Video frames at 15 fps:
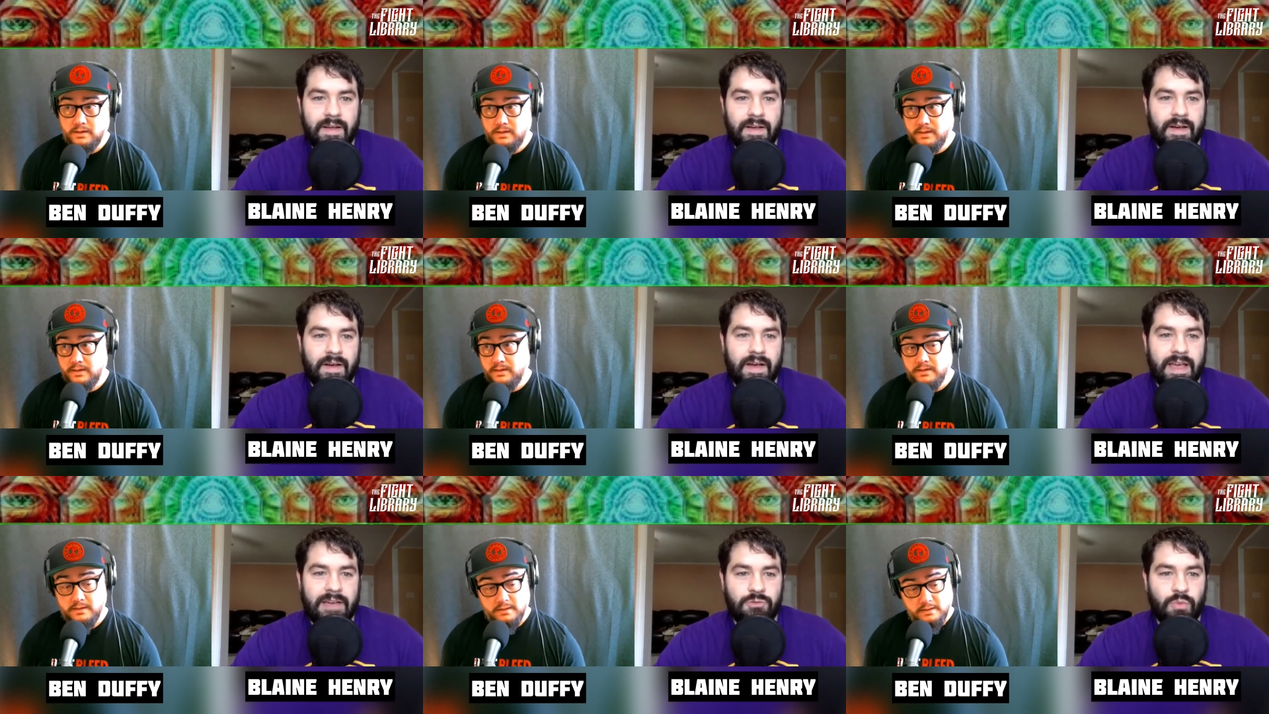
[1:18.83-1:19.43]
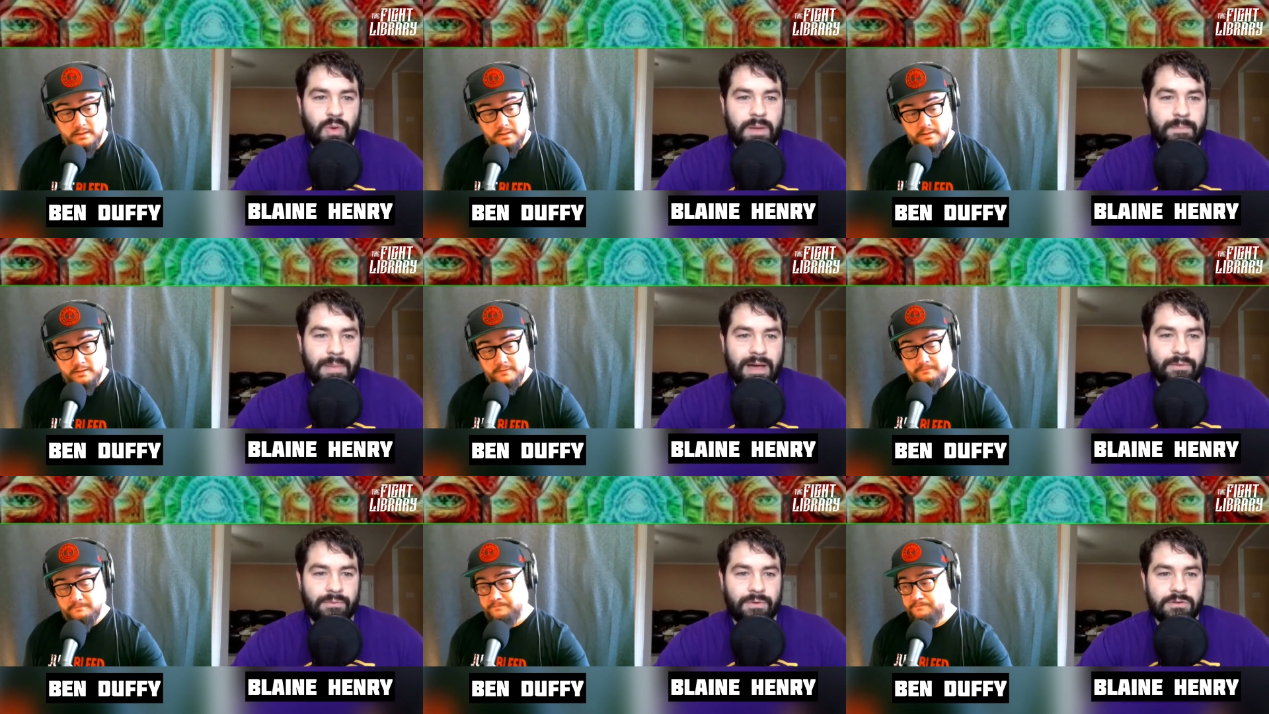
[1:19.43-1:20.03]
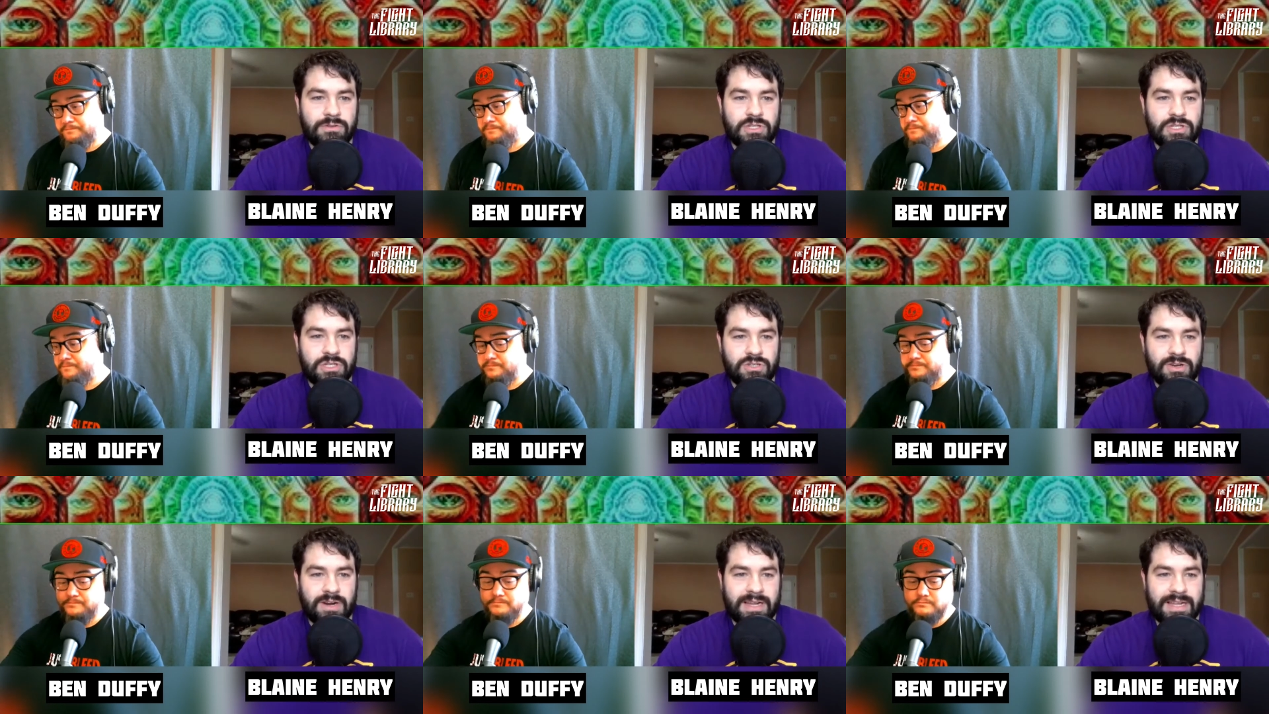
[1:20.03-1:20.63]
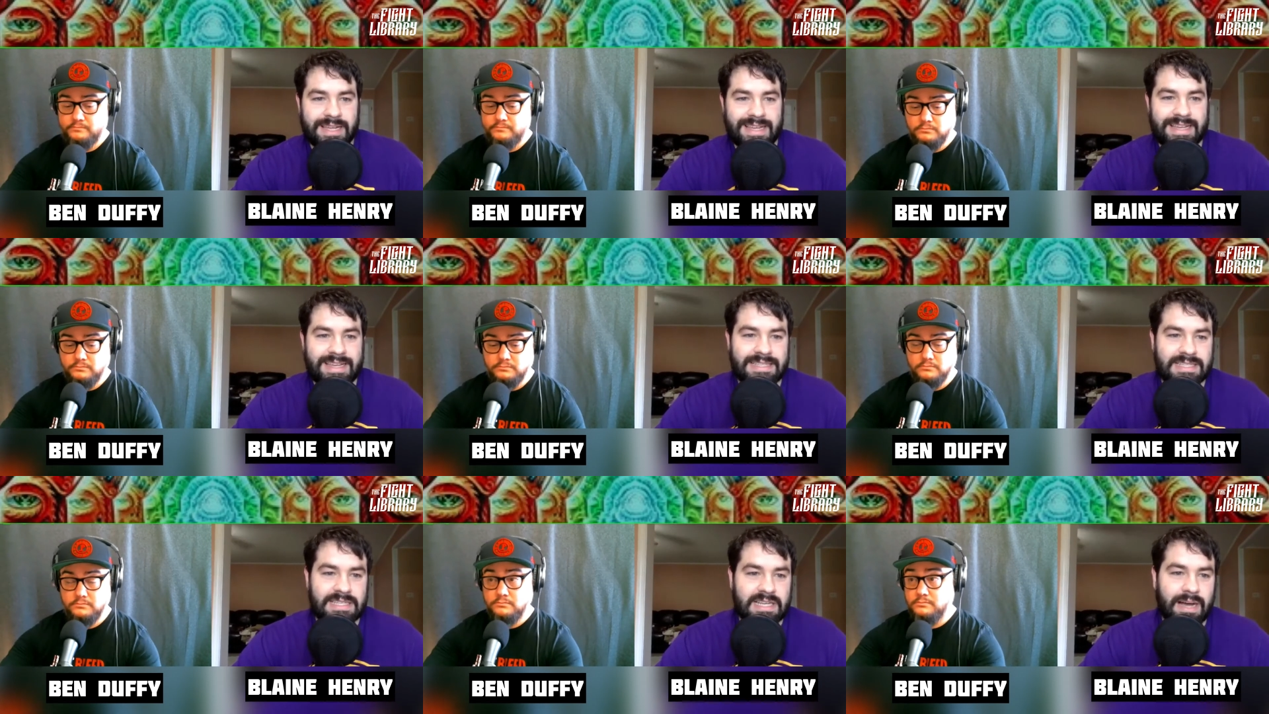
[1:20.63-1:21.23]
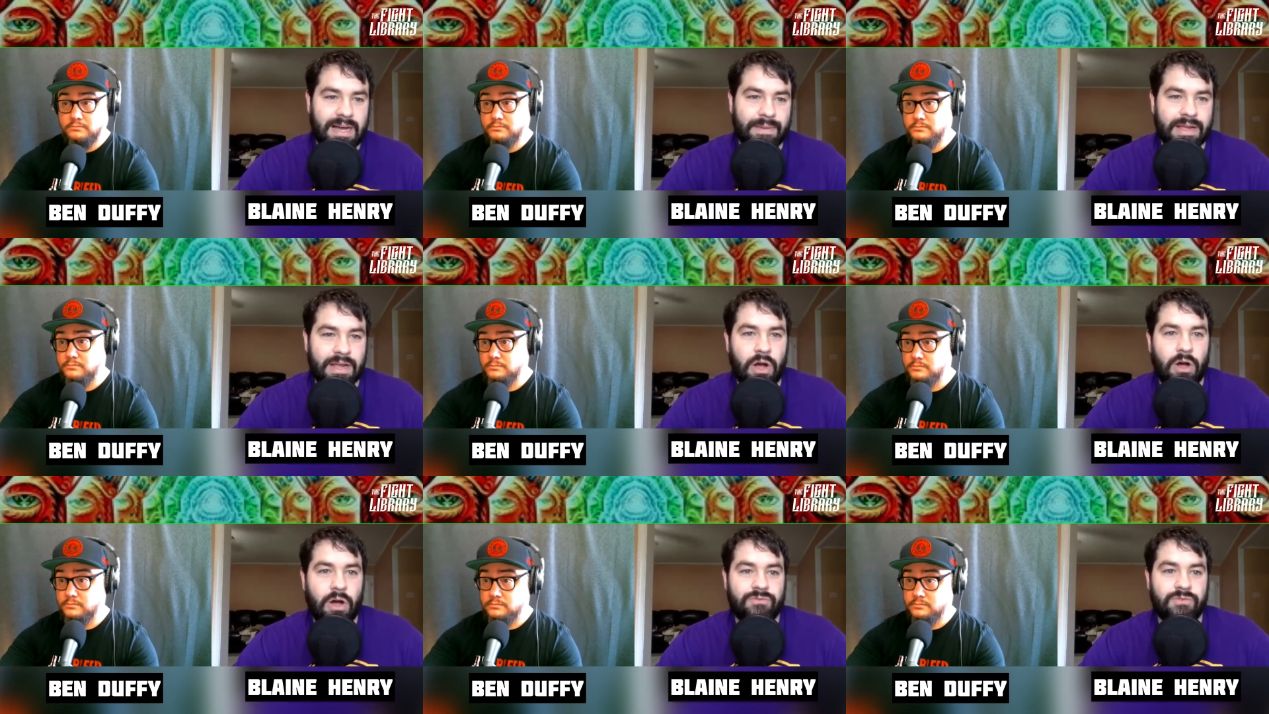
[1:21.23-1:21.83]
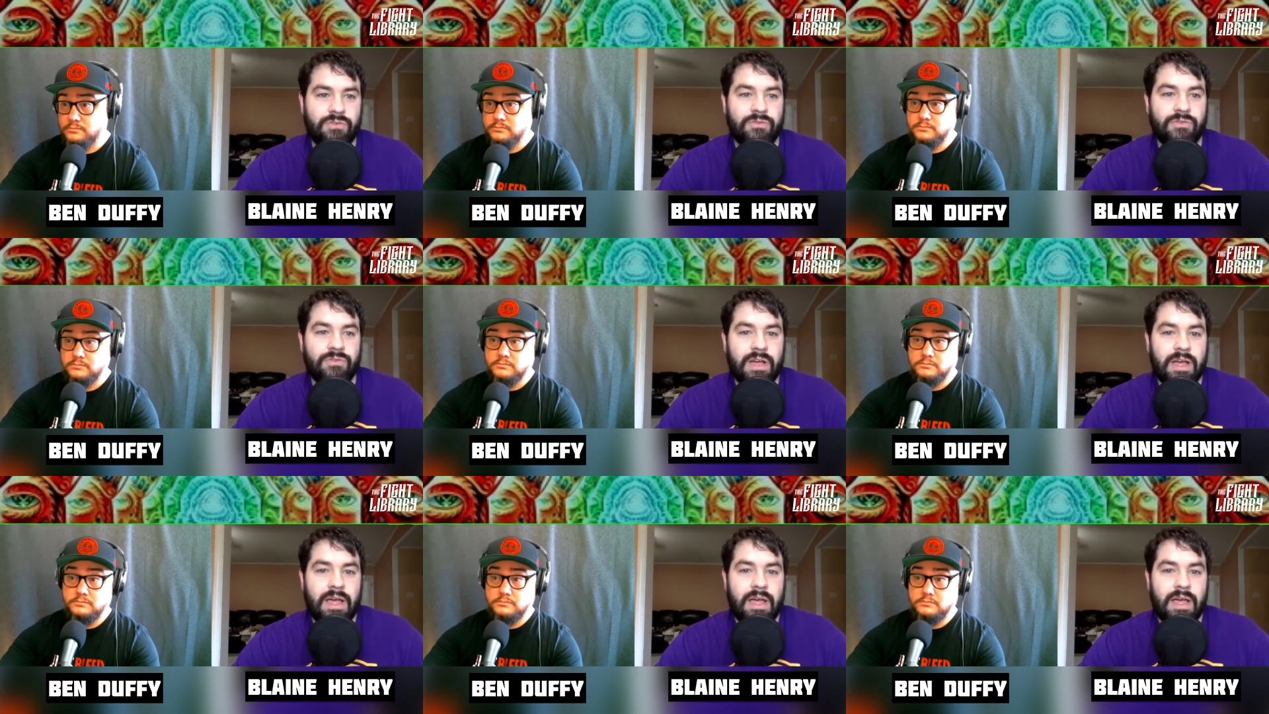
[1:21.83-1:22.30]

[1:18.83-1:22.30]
Speaker 1: uh, heavyweight bout Rozenstruik is coming off of